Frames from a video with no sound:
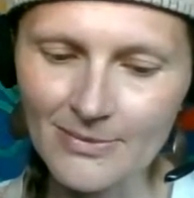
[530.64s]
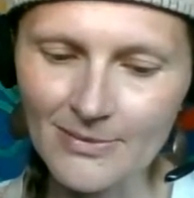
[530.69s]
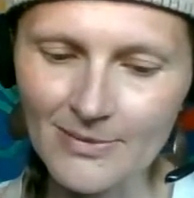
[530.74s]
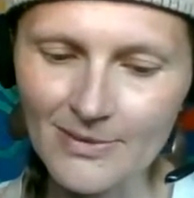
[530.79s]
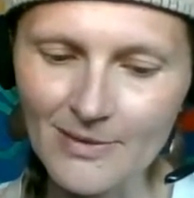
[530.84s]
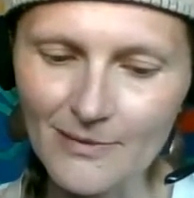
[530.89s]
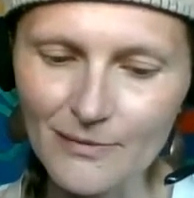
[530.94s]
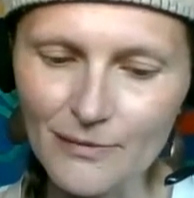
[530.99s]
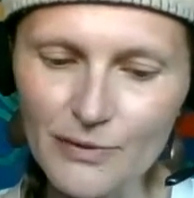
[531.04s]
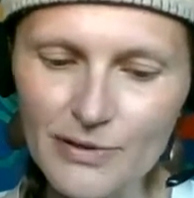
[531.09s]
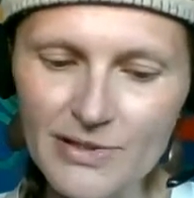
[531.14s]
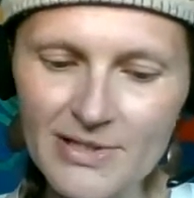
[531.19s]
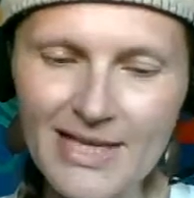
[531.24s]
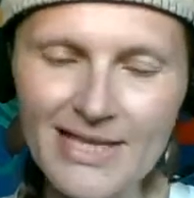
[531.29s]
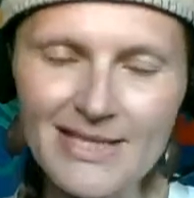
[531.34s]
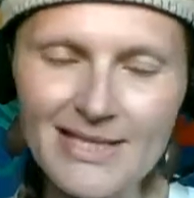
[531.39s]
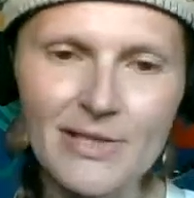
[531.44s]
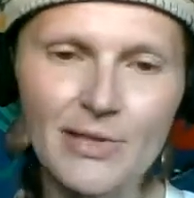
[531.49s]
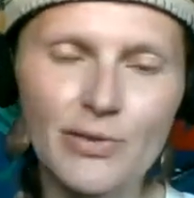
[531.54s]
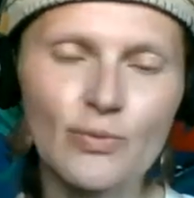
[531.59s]
There was
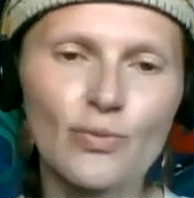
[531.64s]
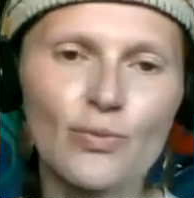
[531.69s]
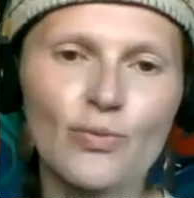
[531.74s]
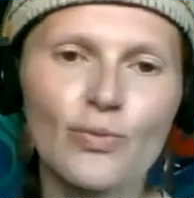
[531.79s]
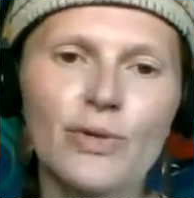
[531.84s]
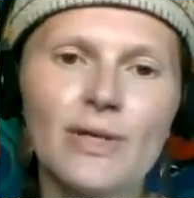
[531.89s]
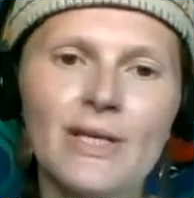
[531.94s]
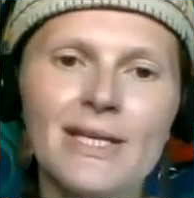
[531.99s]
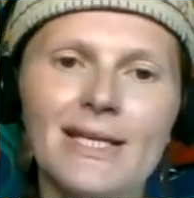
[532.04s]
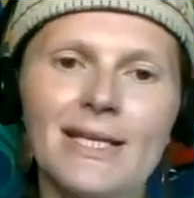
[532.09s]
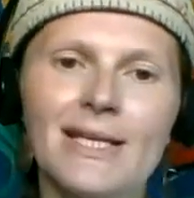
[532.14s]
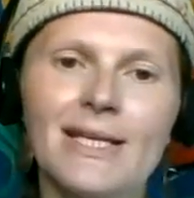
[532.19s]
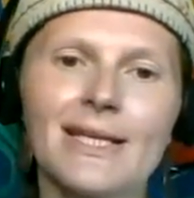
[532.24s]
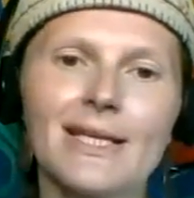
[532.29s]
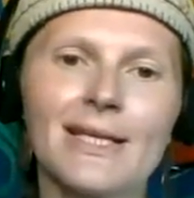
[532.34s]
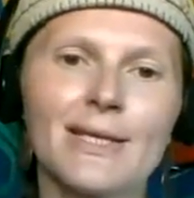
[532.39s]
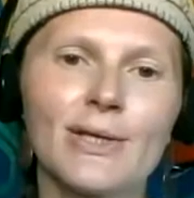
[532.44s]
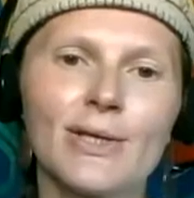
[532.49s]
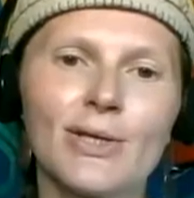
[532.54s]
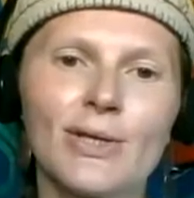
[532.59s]
nothing
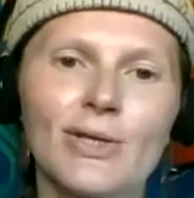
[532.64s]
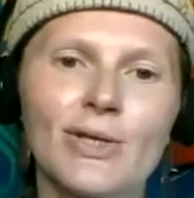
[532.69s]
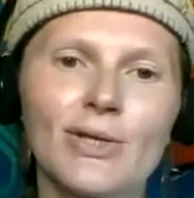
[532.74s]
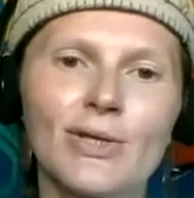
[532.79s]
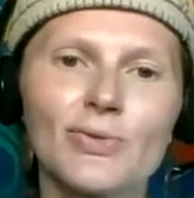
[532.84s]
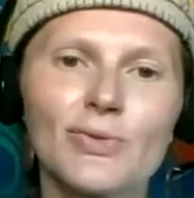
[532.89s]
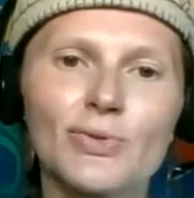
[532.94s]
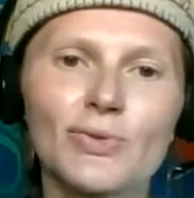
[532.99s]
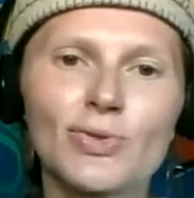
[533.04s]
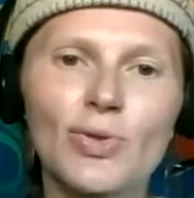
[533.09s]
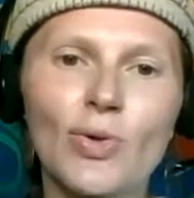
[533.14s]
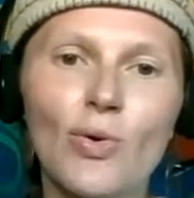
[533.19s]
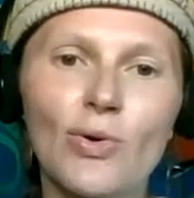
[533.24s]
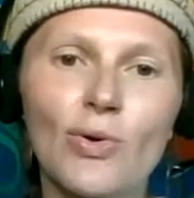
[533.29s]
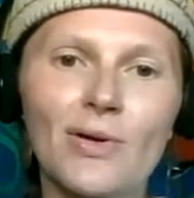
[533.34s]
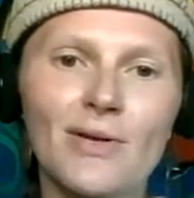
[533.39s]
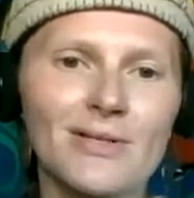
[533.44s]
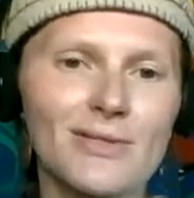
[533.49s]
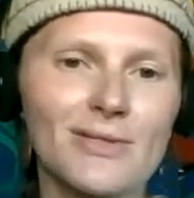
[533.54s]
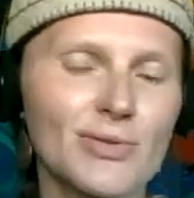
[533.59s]
really to
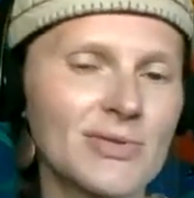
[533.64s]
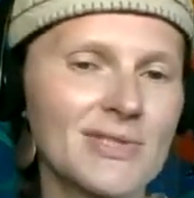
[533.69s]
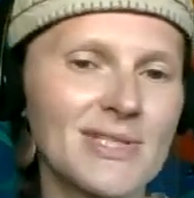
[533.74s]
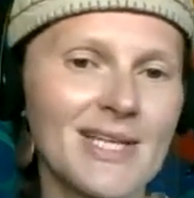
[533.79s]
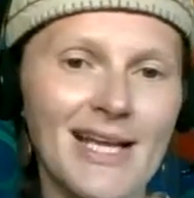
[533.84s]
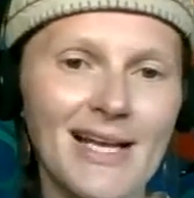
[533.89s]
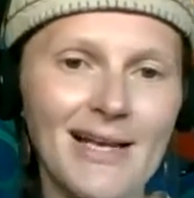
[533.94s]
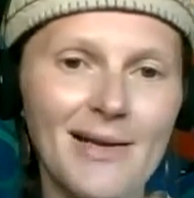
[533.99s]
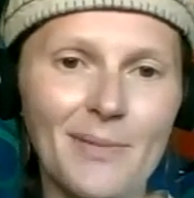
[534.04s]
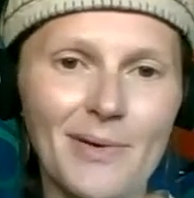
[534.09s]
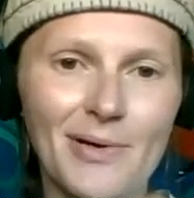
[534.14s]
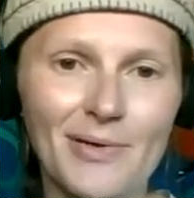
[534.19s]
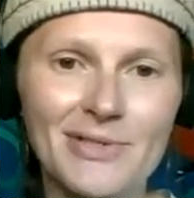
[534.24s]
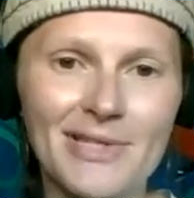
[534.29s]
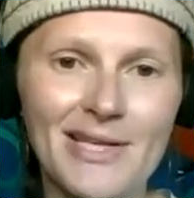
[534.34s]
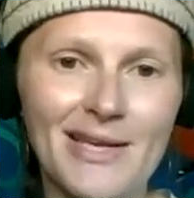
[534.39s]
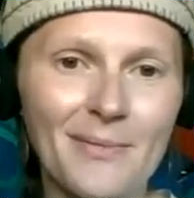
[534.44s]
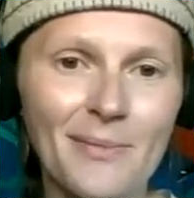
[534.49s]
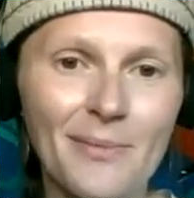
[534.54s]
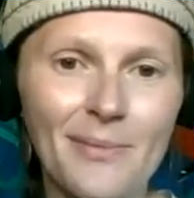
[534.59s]
tell about
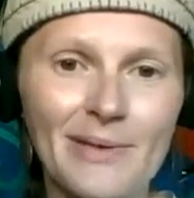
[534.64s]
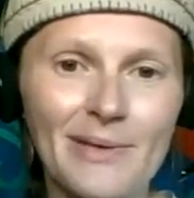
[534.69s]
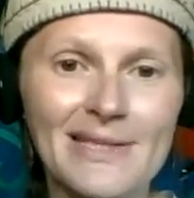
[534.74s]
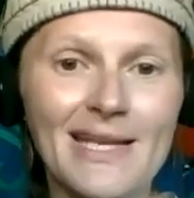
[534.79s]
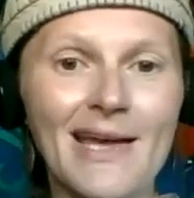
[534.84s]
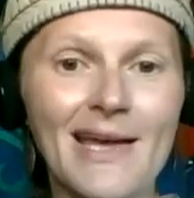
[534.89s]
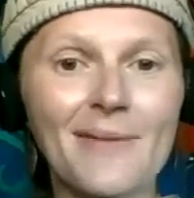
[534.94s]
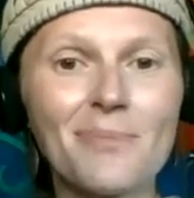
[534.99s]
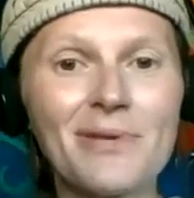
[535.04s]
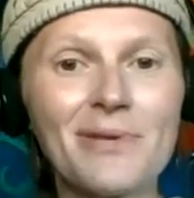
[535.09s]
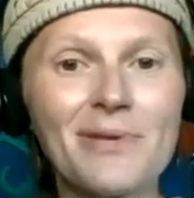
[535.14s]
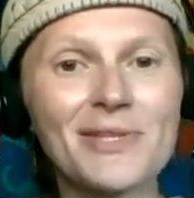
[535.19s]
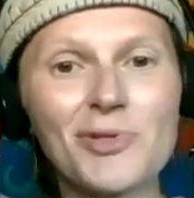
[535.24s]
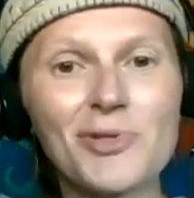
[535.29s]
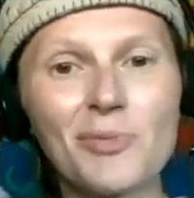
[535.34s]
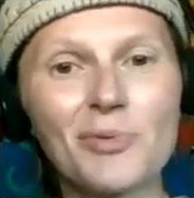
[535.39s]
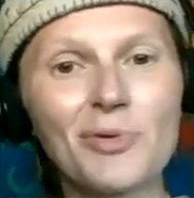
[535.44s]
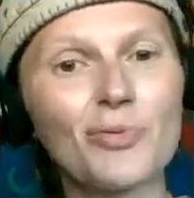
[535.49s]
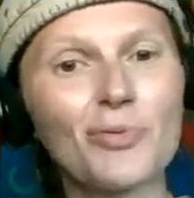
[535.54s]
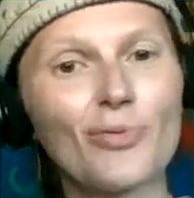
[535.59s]
them, but they appeared
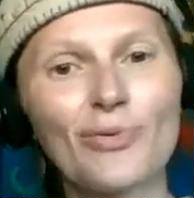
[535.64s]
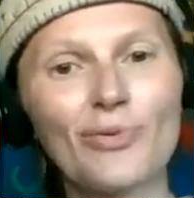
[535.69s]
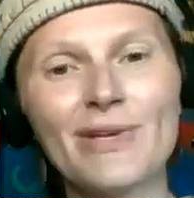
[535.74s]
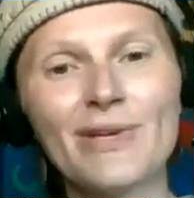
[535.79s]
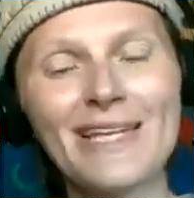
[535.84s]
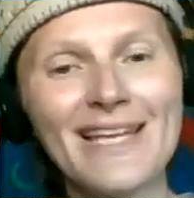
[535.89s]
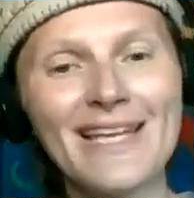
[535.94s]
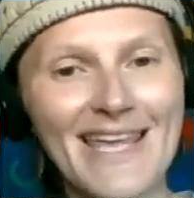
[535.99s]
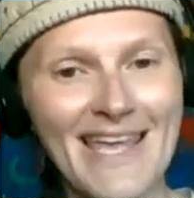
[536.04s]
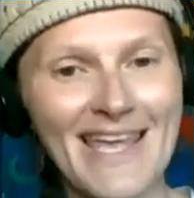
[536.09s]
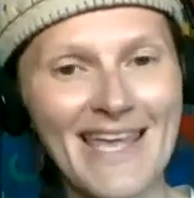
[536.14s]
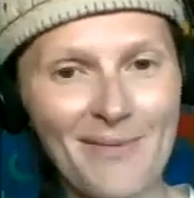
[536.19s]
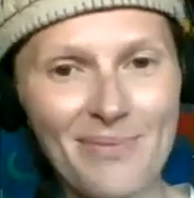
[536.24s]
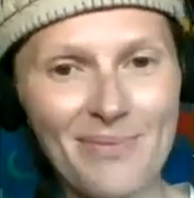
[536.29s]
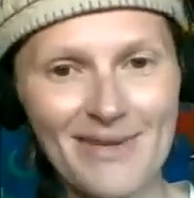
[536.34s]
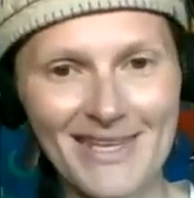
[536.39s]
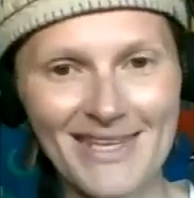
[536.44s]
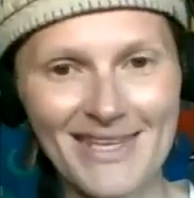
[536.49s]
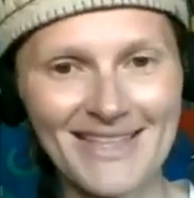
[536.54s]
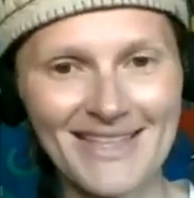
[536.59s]
to be really
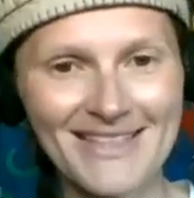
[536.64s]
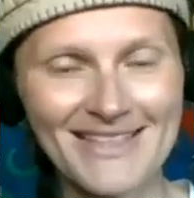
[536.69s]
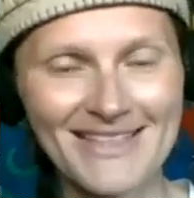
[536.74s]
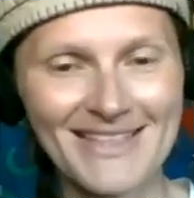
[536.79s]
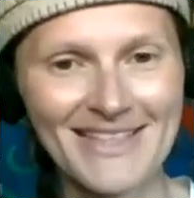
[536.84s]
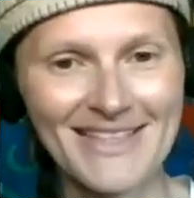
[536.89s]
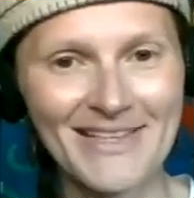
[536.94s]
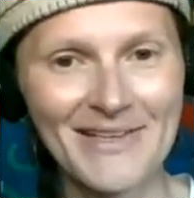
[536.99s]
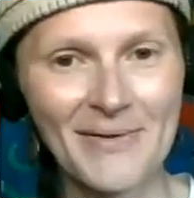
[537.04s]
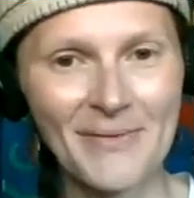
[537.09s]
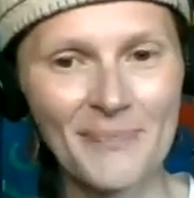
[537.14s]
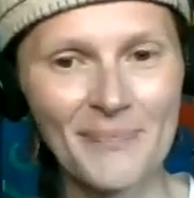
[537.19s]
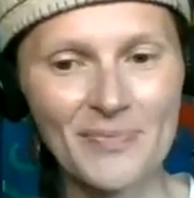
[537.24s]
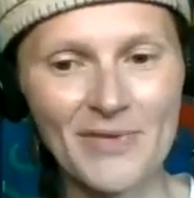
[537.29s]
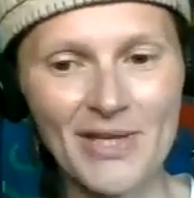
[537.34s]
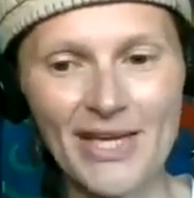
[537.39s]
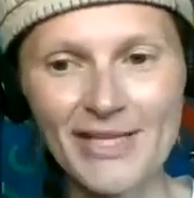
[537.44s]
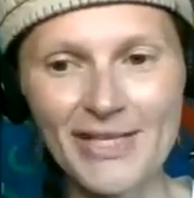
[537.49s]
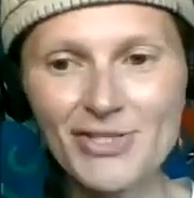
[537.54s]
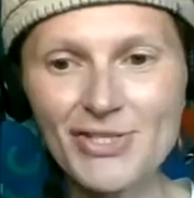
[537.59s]
happy
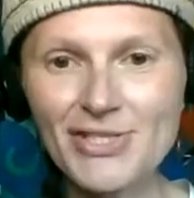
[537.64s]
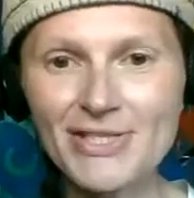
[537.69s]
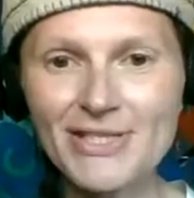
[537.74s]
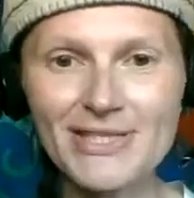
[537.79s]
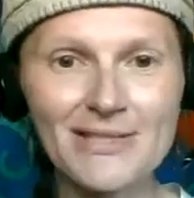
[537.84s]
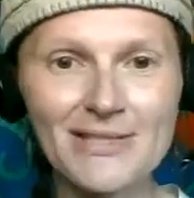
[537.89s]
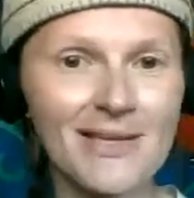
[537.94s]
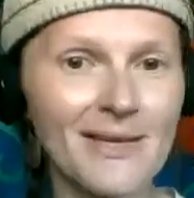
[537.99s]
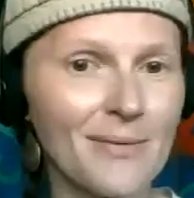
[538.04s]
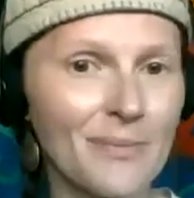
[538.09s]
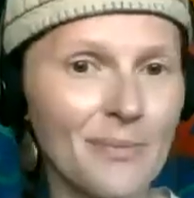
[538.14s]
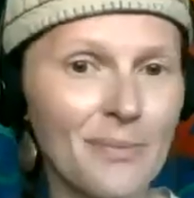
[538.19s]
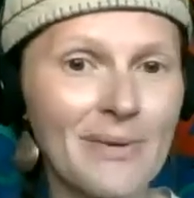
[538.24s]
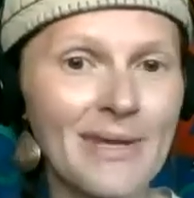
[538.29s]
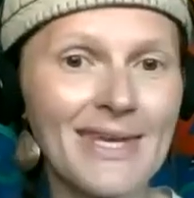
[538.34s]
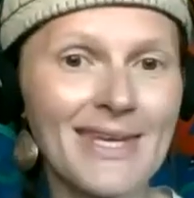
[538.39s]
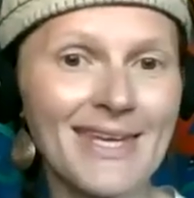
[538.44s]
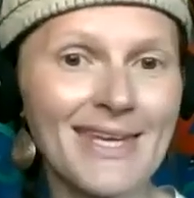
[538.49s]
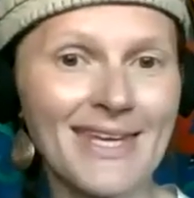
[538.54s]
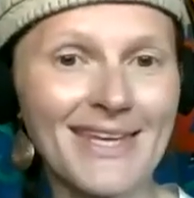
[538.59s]
and just
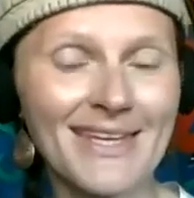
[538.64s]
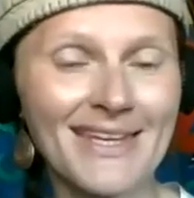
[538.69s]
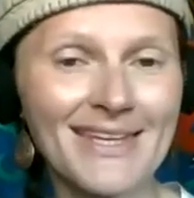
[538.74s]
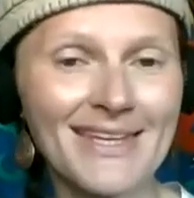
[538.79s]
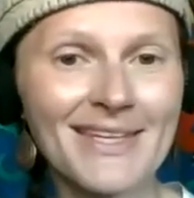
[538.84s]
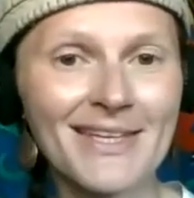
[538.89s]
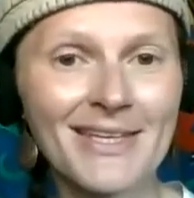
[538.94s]
being.